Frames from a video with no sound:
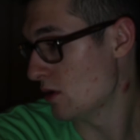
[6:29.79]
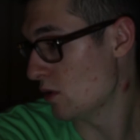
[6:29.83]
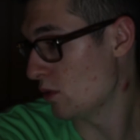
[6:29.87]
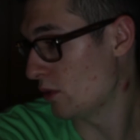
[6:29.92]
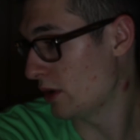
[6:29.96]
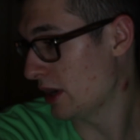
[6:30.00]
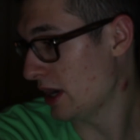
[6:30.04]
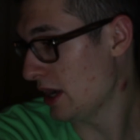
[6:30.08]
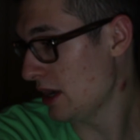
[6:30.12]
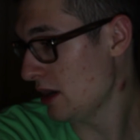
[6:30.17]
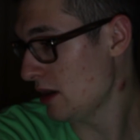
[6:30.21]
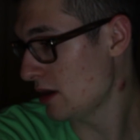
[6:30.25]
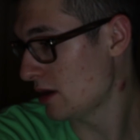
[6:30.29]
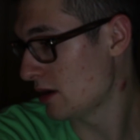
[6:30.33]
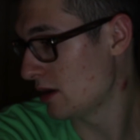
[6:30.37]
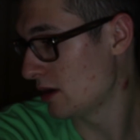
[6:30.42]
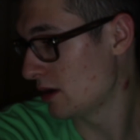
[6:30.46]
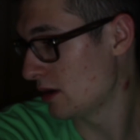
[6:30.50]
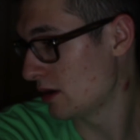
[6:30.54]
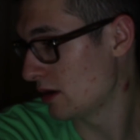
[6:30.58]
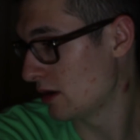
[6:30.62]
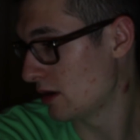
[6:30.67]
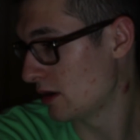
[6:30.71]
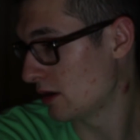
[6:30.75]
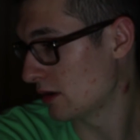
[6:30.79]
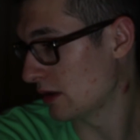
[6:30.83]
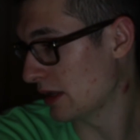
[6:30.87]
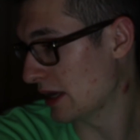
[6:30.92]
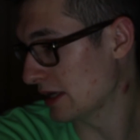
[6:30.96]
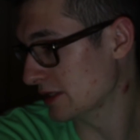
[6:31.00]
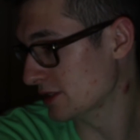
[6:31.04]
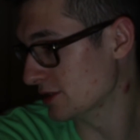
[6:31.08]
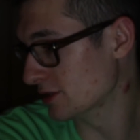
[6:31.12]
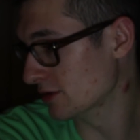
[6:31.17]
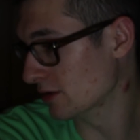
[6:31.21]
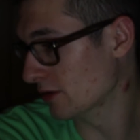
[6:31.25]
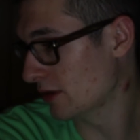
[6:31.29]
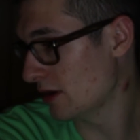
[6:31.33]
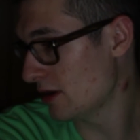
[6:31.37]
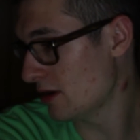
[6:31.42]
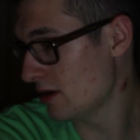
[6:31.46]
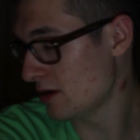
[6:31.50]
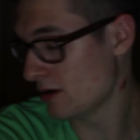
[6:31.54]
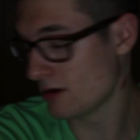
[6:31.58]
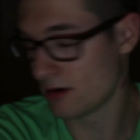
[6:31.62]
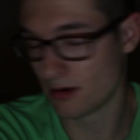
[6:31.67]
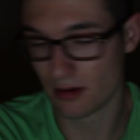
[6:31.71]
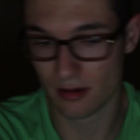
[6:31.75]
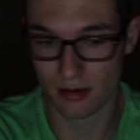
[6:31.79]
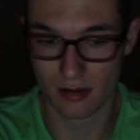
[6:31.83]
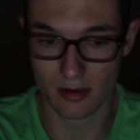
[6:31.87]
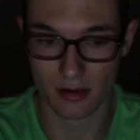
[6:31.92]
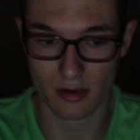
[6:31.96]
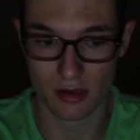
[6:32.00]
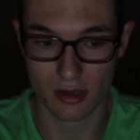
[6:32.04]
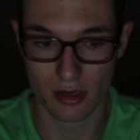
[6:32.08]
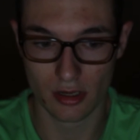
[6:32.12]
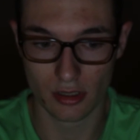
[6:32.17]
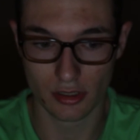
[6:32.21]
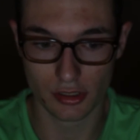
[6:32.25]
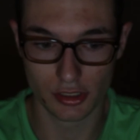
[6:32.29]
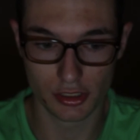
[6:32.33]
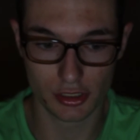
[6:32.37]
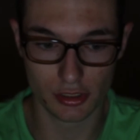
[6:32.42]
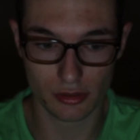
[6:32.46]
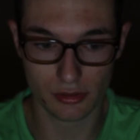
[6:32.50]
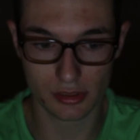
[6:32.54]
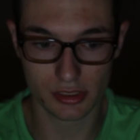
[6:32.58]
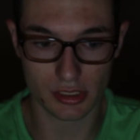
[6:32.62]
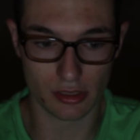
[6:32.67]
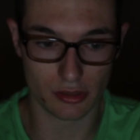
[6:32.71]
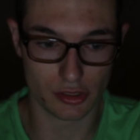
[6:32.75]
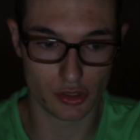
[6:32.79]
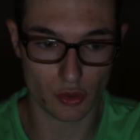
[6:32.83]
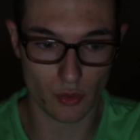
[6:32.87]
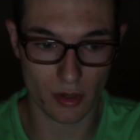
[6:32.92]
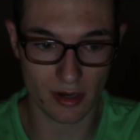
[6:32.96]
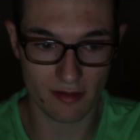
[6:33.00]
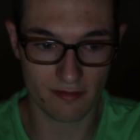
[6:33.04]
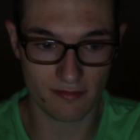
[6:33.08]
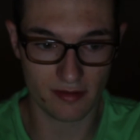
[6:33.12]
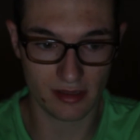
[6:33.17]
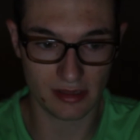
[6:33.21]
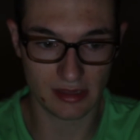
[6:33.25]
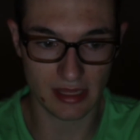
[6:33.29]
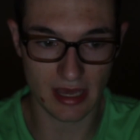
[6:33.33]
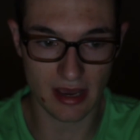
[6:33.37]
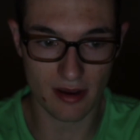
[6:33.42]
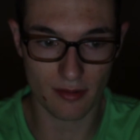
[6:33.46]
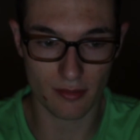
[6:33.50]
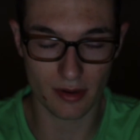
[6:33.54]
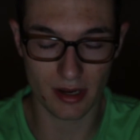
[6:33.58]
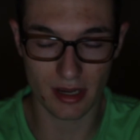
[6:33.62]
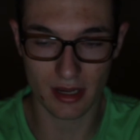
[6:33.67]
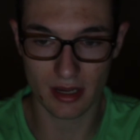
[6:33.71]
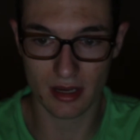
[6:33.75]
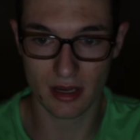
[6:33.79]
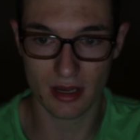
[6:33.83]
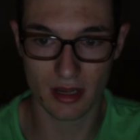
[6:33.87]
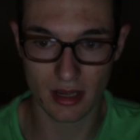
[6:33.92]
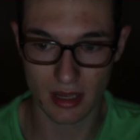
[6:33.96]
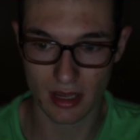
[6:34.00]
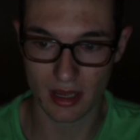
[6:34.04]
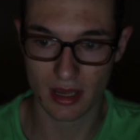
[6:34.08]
okay, glasses are there, shoes are 20 feet that way,